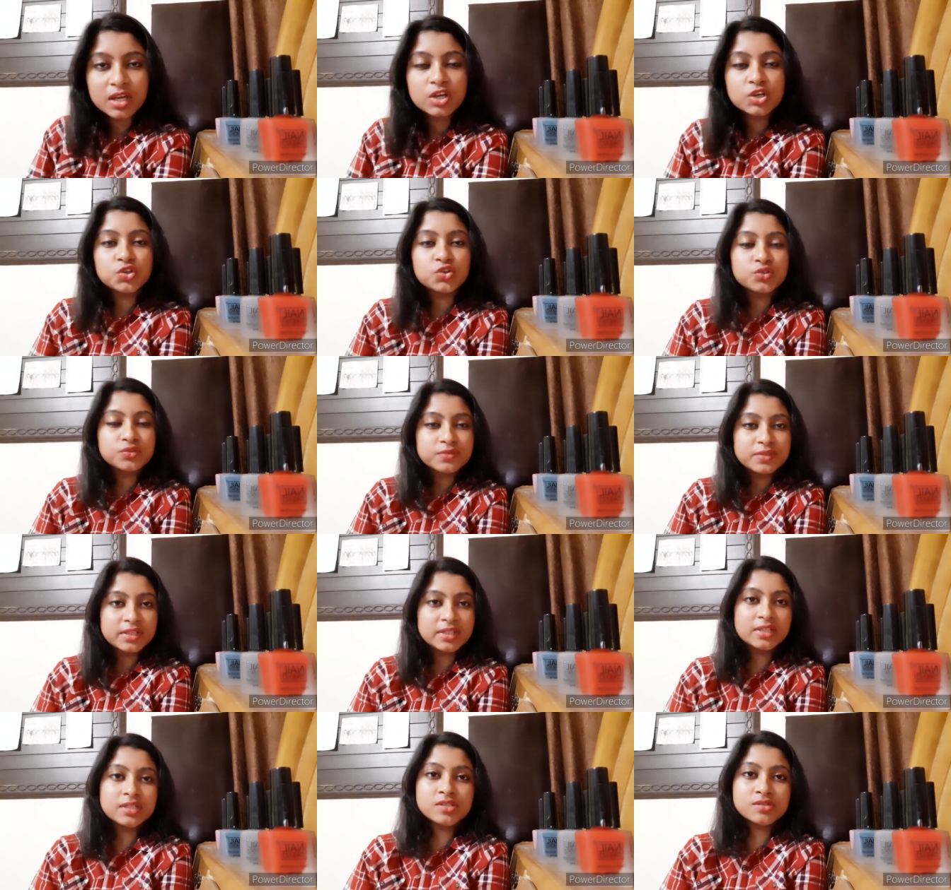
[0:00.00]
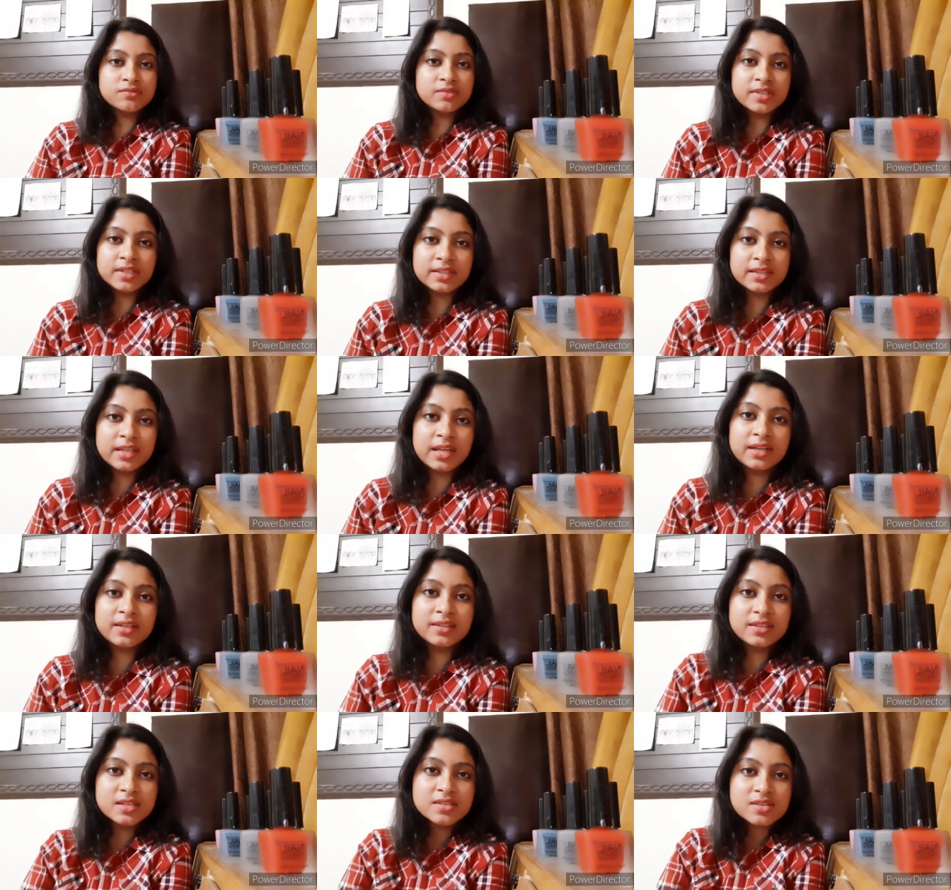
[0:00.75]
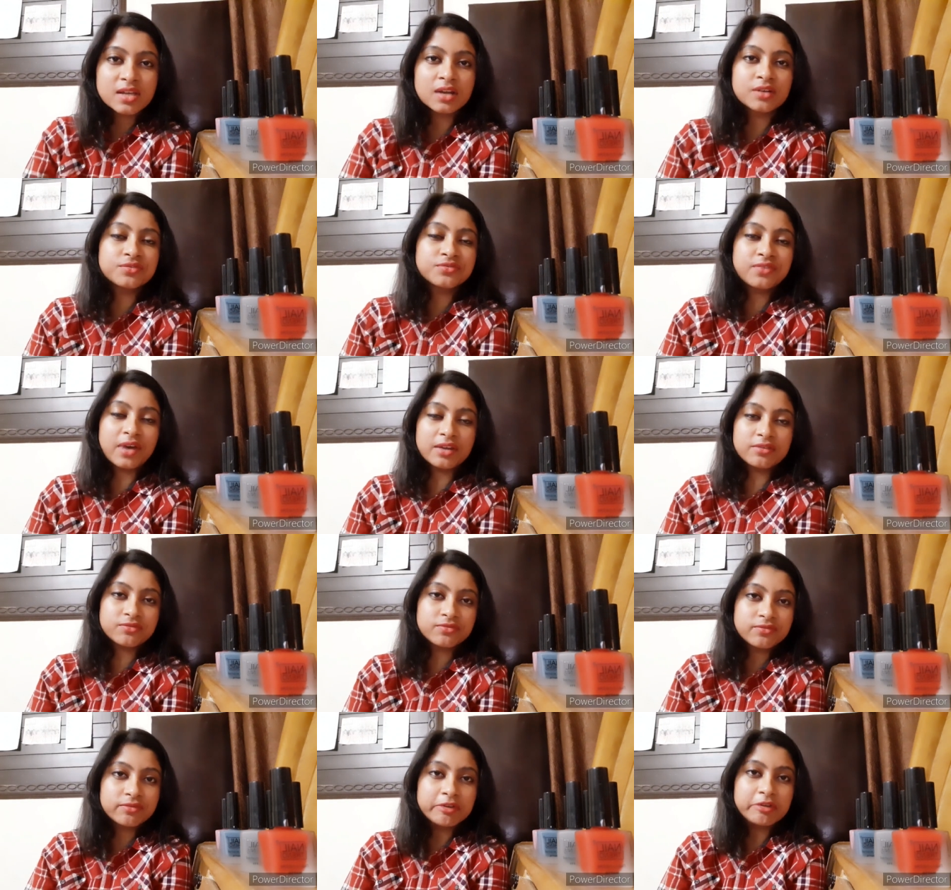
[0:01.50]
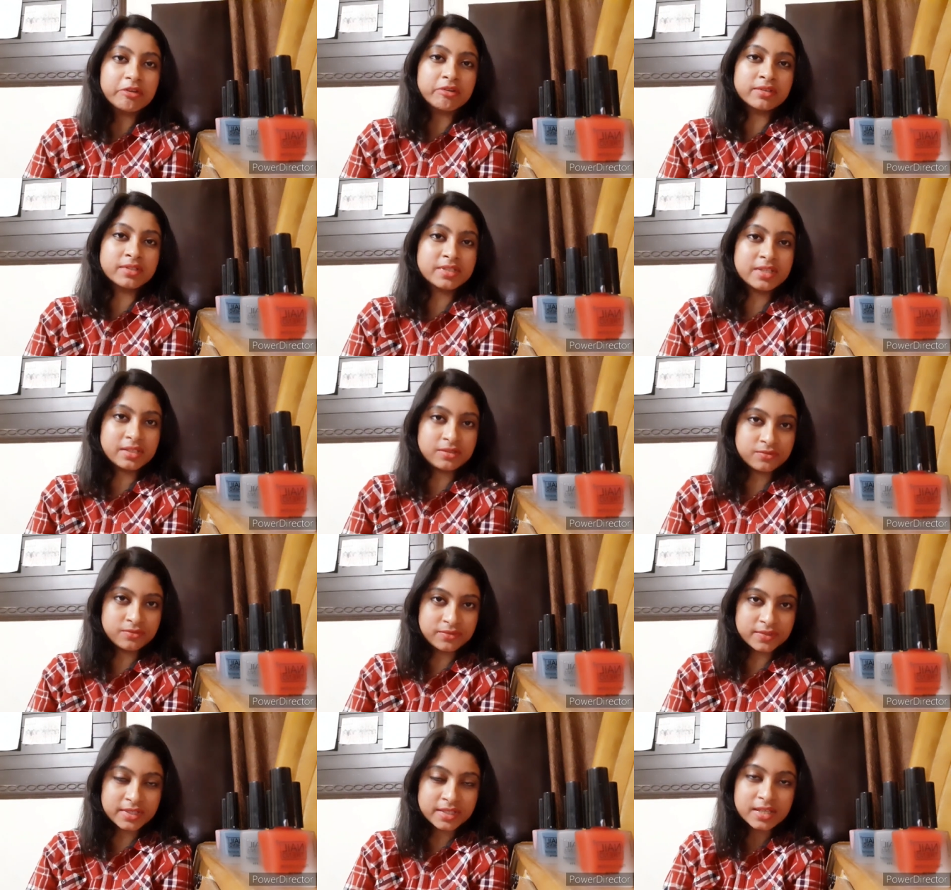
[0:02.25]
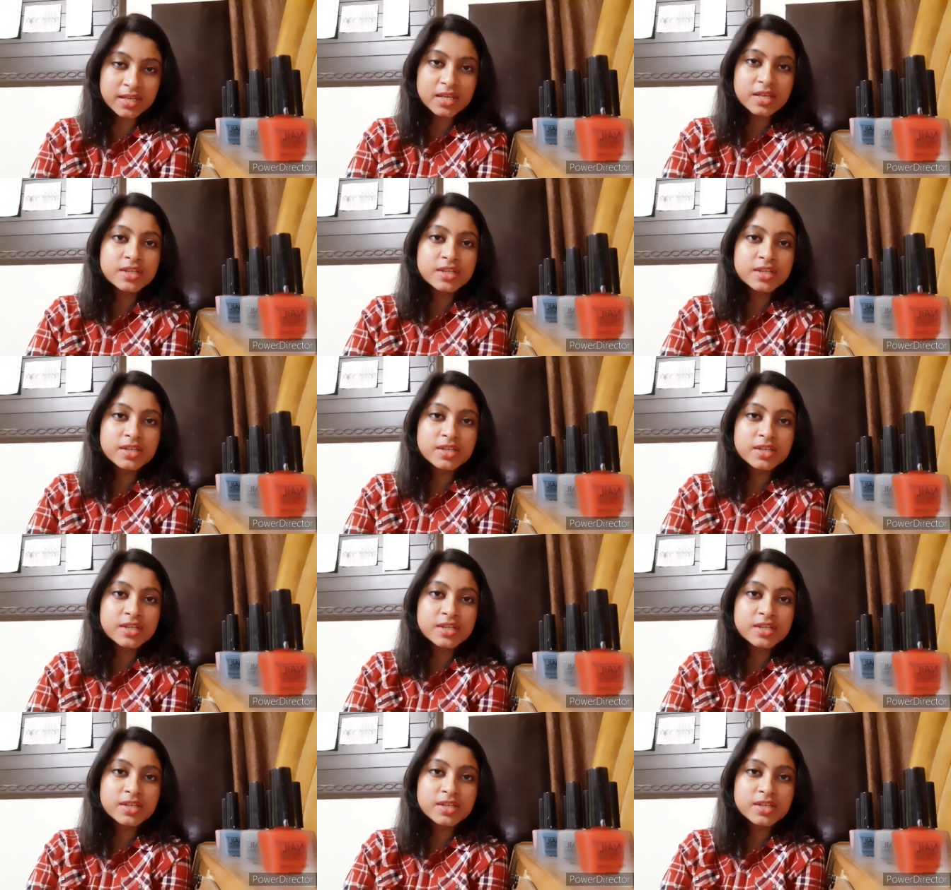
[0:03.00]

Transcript: Nowhere it is written that these are 5 free or 10 free.